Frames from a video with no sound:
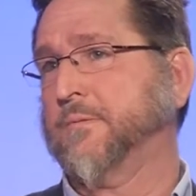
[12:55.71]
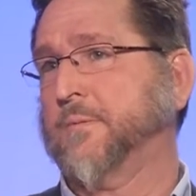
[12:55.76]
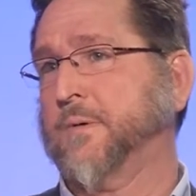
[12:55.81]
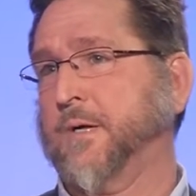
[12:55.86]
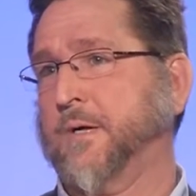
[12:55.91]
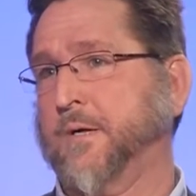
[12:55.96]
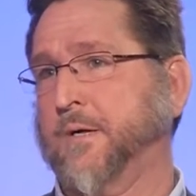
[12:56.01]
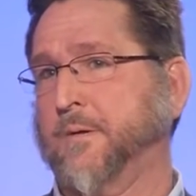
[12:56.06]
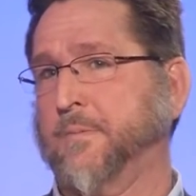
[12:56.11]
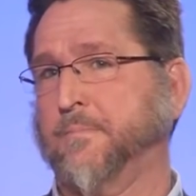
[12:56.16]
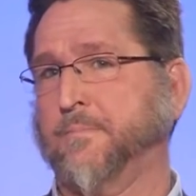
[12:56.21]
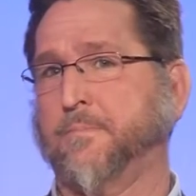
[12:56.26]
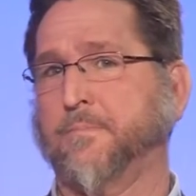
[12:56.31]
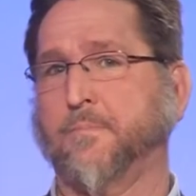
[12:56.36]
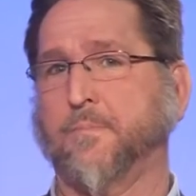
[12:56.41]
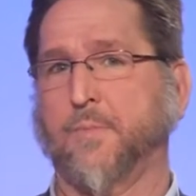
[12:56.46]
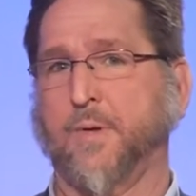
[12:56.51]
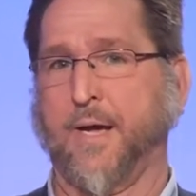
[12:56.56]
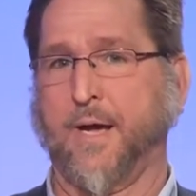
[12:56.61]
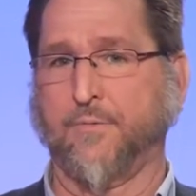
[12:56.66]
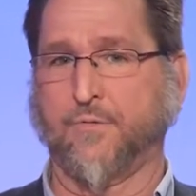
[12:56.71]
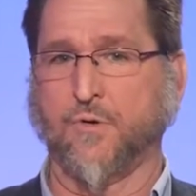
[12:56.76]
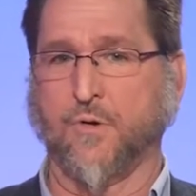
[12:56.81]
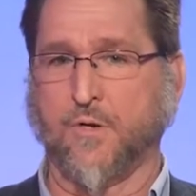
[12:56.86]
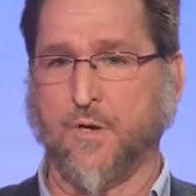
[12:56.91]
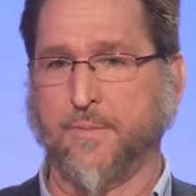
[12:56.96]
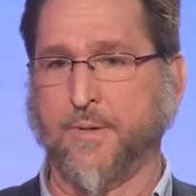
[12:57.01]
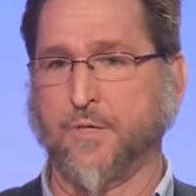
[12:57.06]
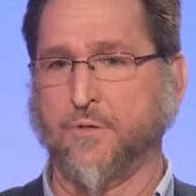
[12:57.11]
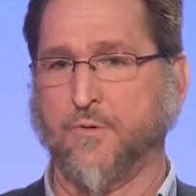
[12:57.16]
Um, after
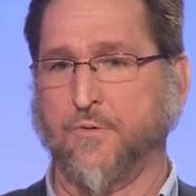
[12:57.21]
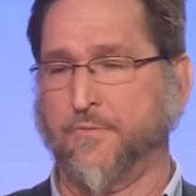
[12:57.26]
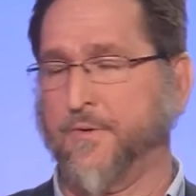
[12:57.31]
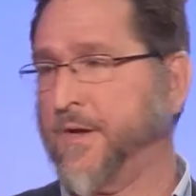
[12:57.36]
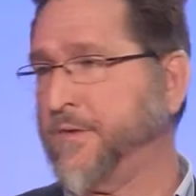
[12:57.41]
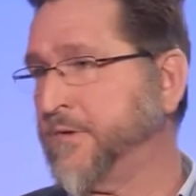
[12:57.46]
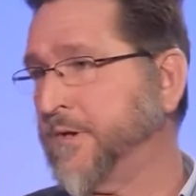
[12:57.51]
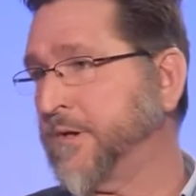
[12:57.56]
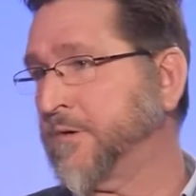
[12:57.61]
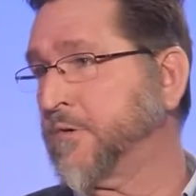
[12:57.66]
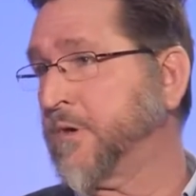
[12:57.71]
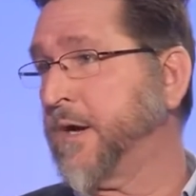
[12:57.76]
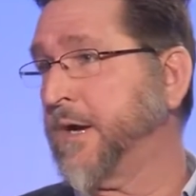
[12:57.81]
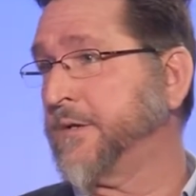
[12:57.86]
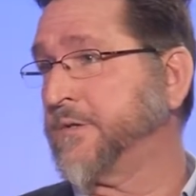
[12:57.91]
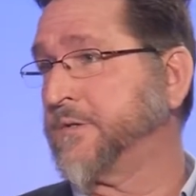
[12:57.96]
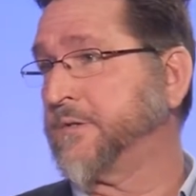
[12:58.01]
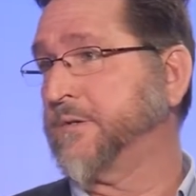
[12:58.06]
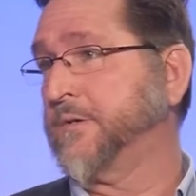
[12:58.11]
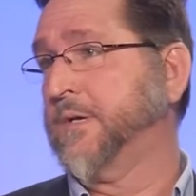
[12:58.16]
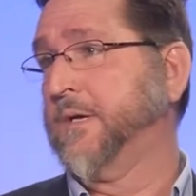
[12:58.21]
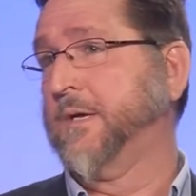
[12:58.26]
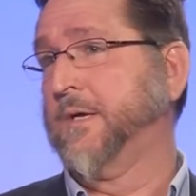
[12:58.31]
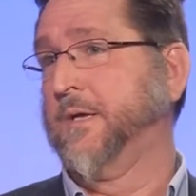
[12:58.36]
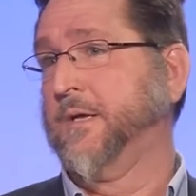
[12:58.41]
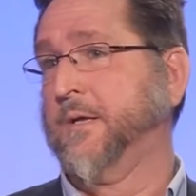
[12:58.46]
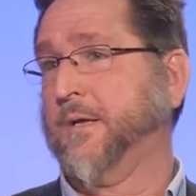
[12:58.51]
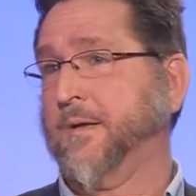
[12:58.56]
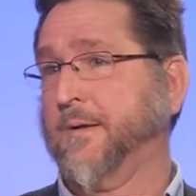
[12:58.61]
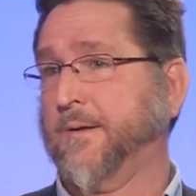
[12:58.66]
coming to a faith in Christ,
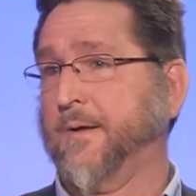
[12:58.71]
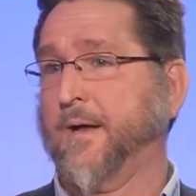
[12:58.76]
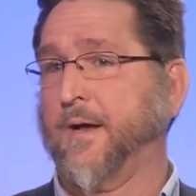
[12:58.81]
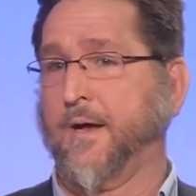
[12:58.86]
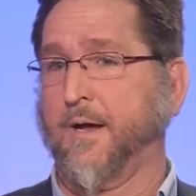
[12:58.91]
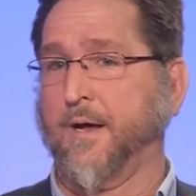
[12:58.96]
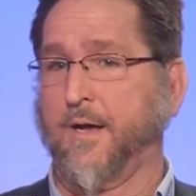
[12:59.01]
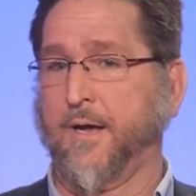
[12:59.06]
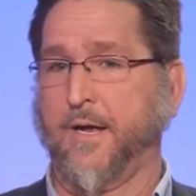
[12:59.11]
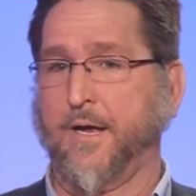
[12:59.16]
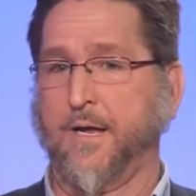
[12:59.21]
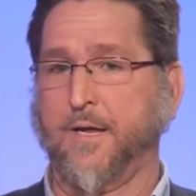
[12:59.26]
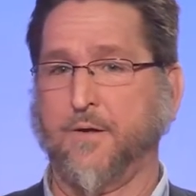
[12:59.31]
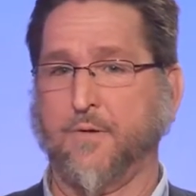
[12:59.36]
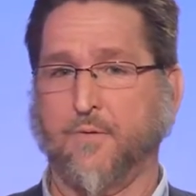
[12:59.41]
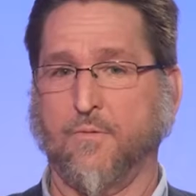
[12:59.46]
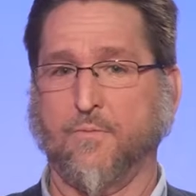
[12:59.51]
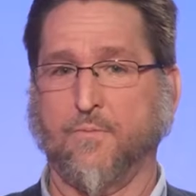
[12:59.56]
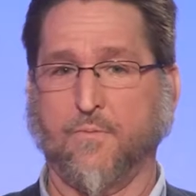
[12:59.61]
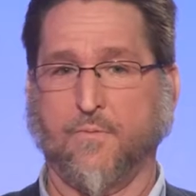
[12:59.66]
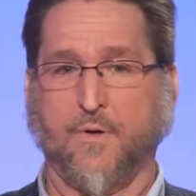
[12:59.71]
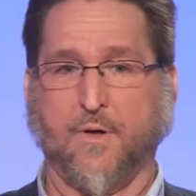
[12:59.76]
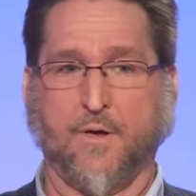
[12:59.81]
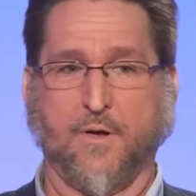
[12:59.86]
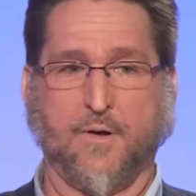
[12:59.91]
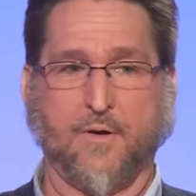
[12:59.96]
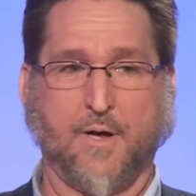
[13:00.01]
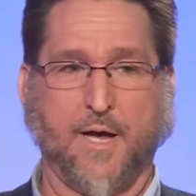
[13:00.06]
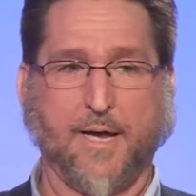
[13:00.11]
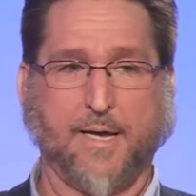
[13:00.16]
I,
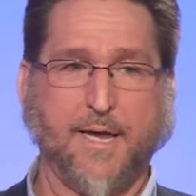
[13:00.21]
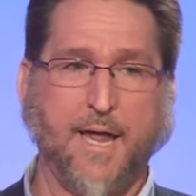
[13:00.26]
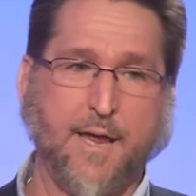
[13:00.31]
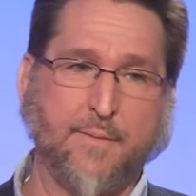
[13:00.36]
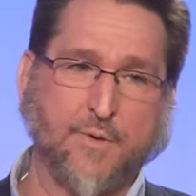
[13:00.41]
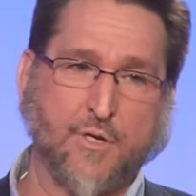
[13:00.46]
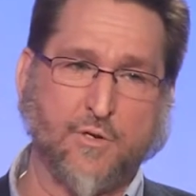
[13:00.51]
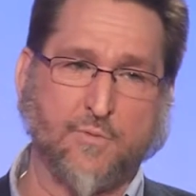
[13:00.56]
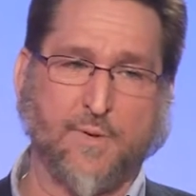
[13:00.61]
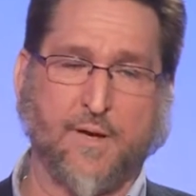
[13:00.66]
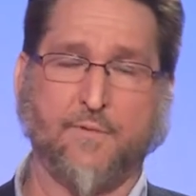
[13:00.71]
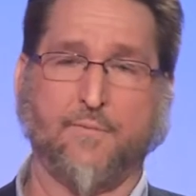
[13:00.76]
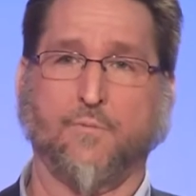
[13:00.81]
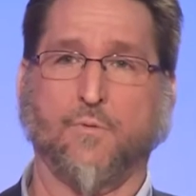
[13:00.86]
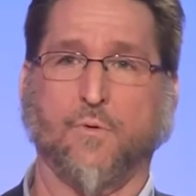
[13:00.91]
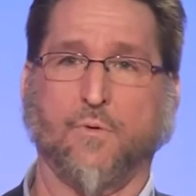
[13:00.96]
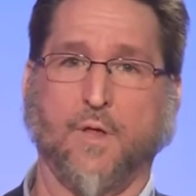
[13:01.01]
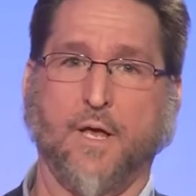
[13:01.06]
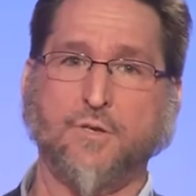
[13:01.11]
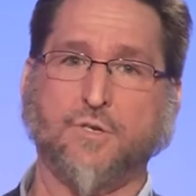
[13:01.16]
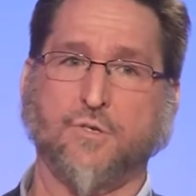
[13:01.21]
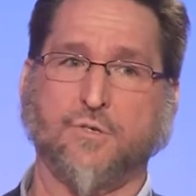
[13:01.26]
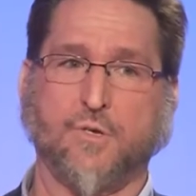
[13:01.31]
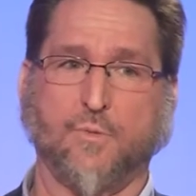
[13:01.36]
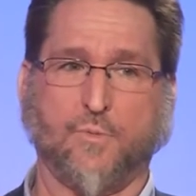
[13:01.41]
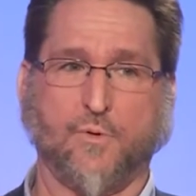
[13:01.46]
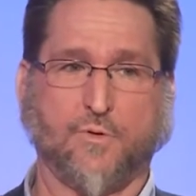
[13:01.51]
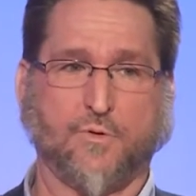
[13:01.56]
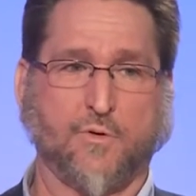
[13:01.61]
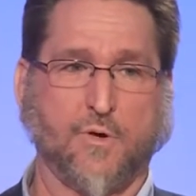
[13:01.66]
uh, I came into my
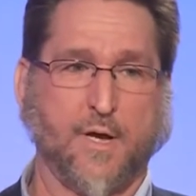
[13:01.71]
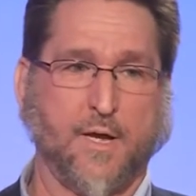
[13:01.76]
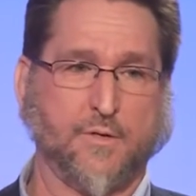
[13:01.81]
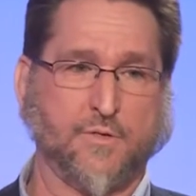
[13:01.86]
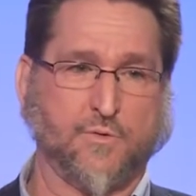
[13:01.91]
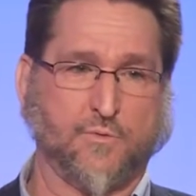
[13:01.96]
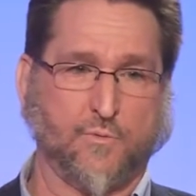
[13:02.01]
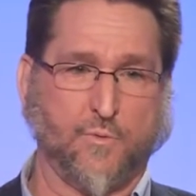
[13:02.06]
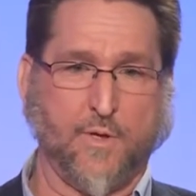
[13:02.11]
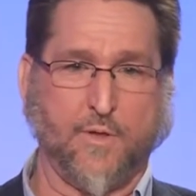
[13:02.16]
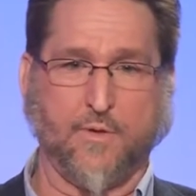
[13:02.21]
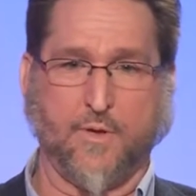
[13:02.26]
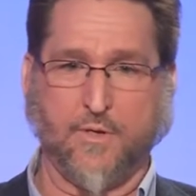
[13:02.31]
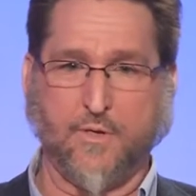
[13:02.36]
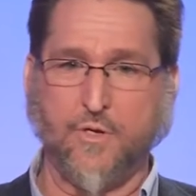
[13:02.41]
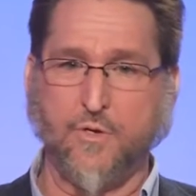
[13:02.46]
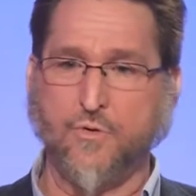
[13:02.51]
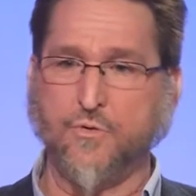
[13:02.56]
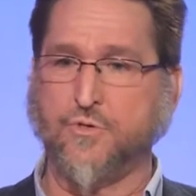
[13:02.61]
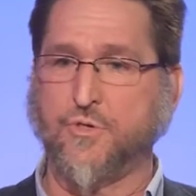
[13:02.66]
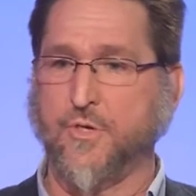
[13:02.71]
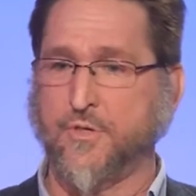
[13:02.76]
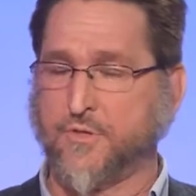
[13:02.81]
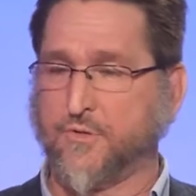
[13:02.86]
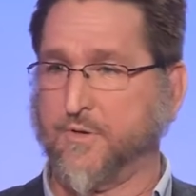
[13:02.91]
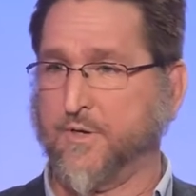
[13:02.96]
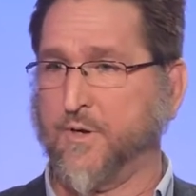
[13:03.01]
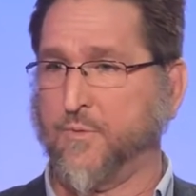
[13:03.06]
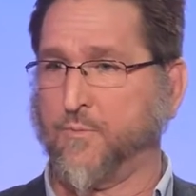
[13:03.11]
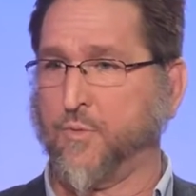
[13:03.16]
relationship with Christ with a huge
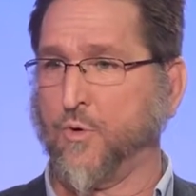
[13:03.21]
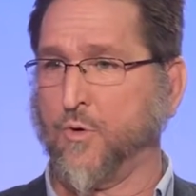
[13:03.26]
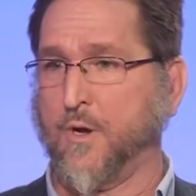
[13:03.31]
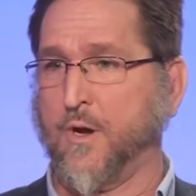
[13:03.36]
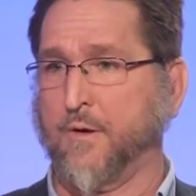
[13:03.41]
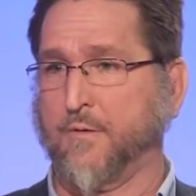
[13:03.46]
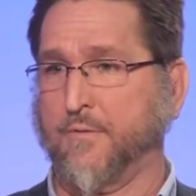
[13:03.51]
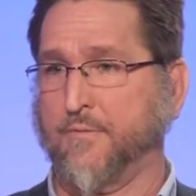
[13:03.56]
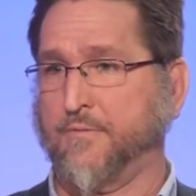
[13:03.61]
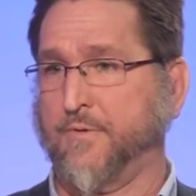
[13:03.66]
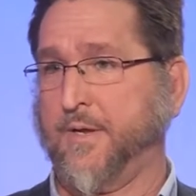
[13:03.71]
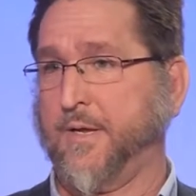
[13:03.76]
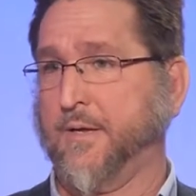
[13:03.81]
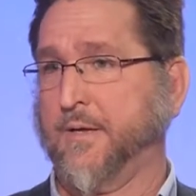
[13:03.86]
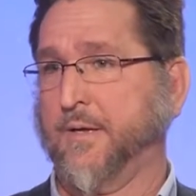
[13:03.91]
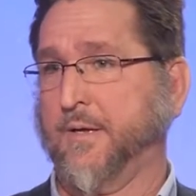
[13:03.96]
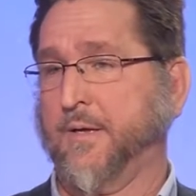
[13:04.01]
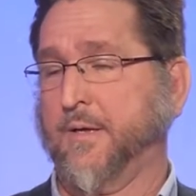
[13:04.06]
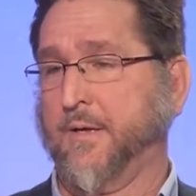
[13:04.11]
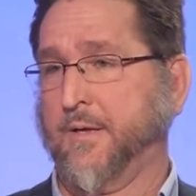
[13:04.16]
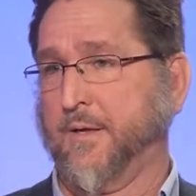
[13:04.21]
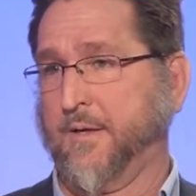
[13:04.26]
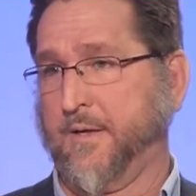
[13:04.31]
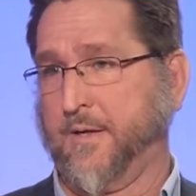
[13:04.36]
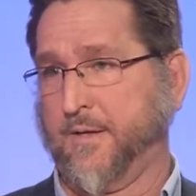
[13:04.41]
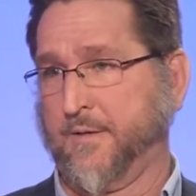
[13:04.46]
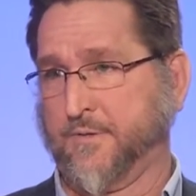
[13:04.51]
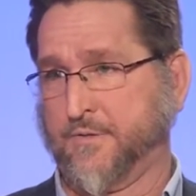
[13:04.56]
history of pornography and